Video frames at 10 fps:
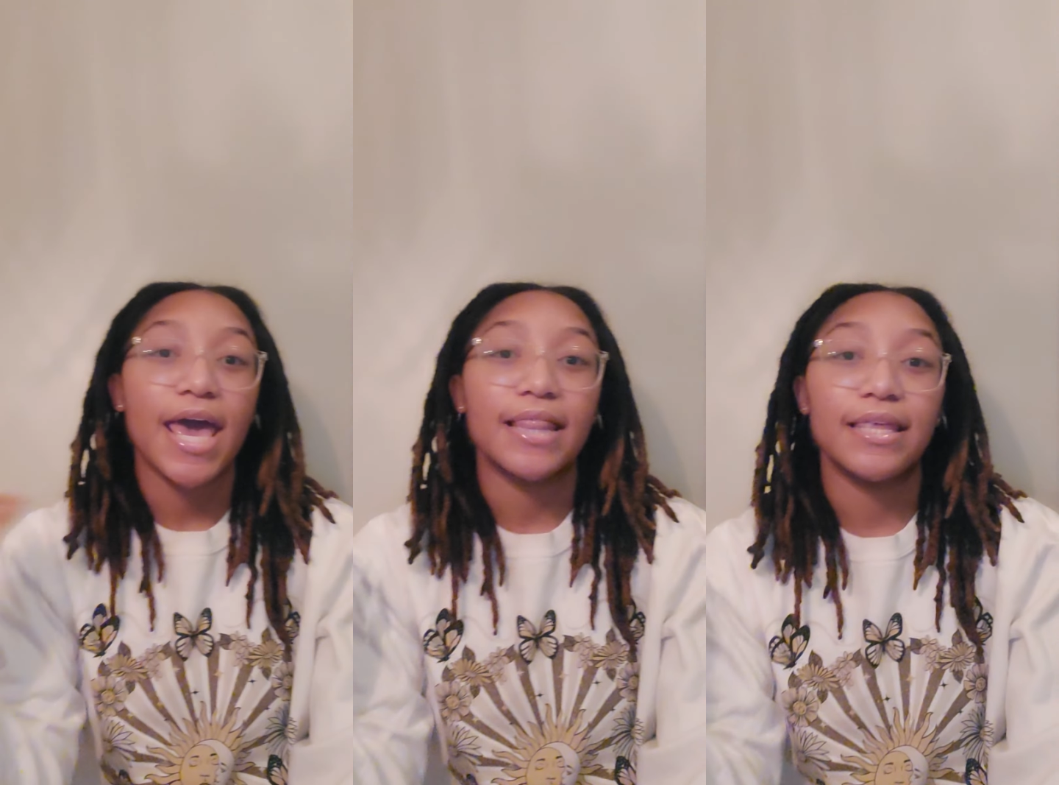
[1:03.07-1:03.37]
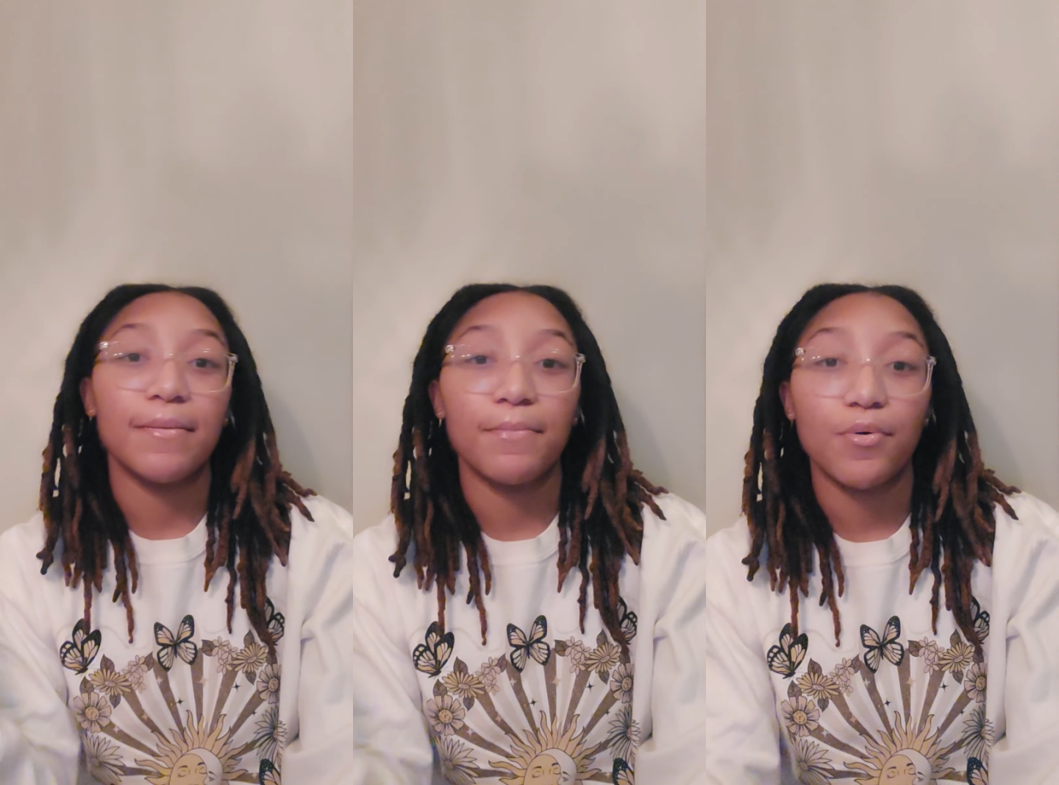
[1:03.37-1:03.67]
And
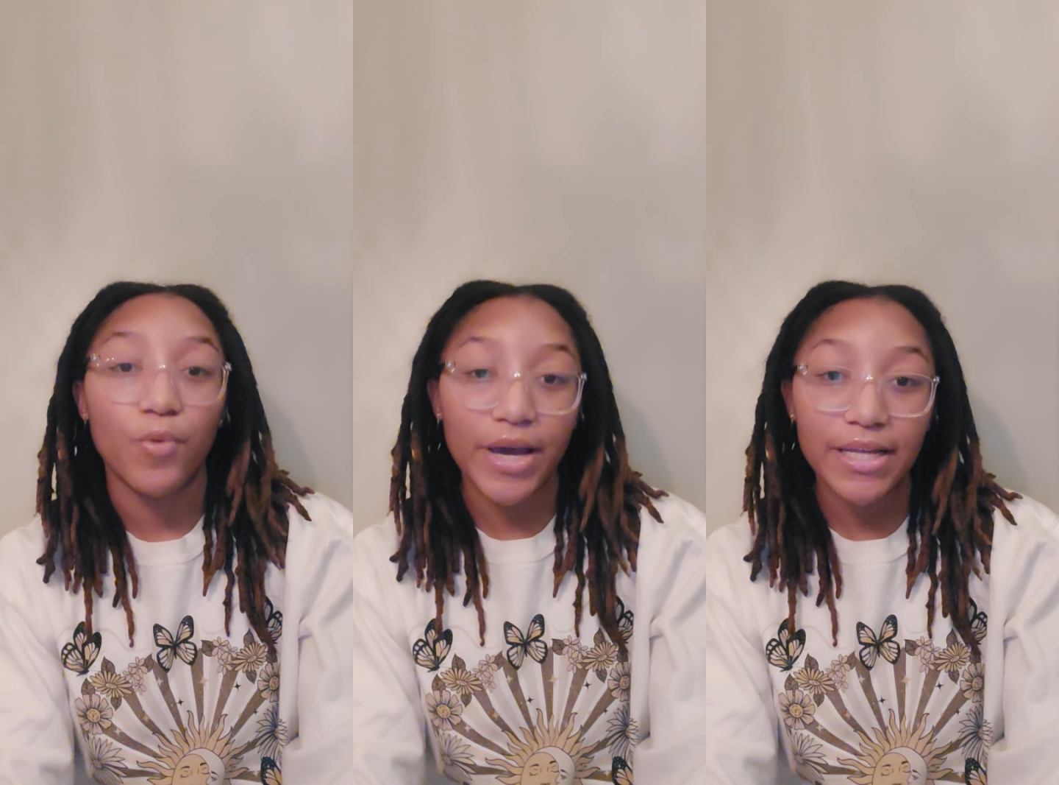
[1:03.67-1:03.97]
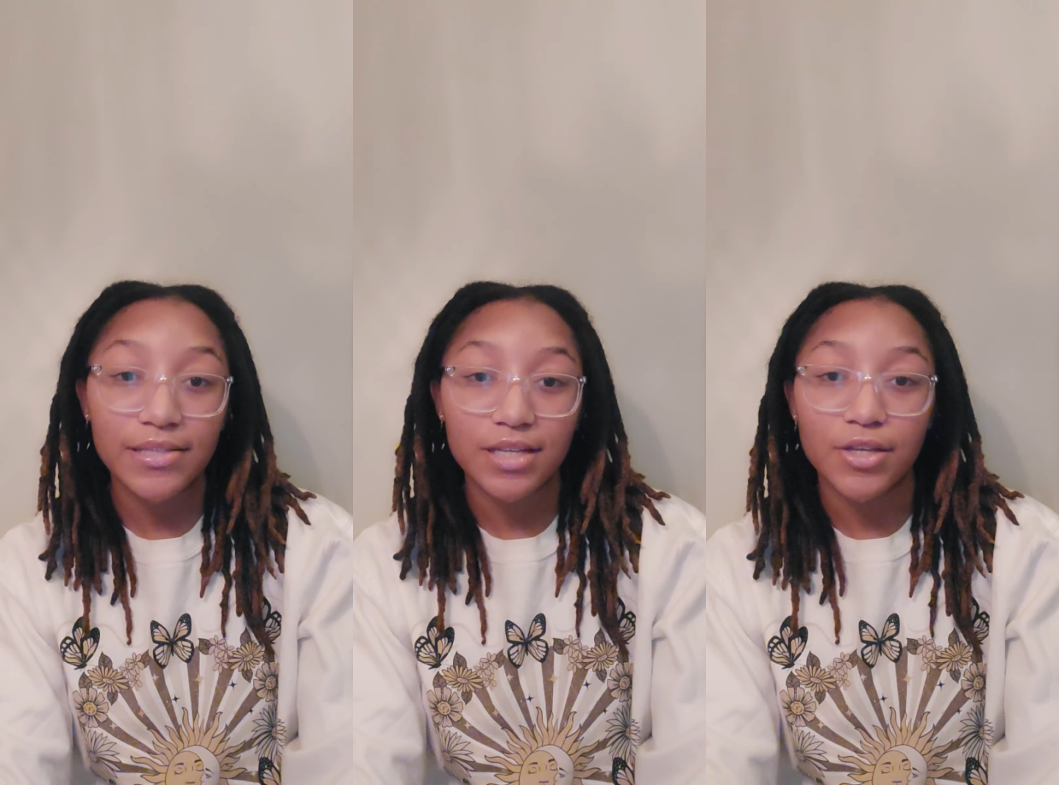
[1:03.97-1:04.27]
then
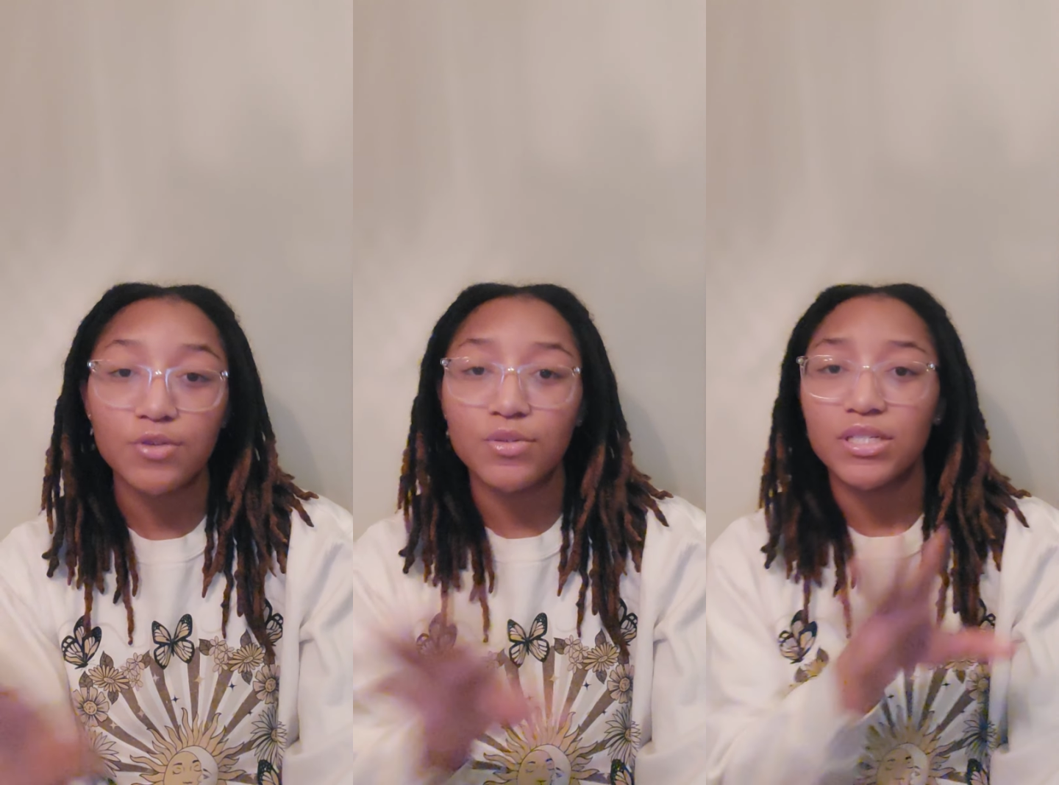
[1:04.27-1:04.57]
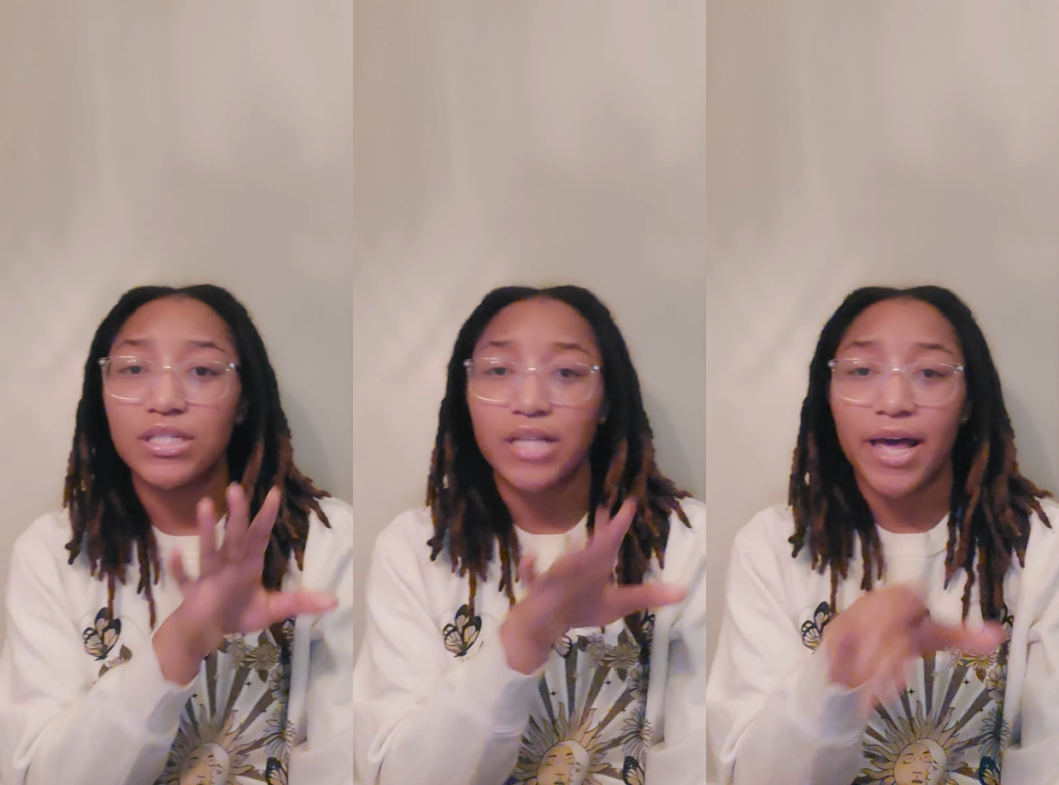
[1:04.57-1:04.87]
points, it uses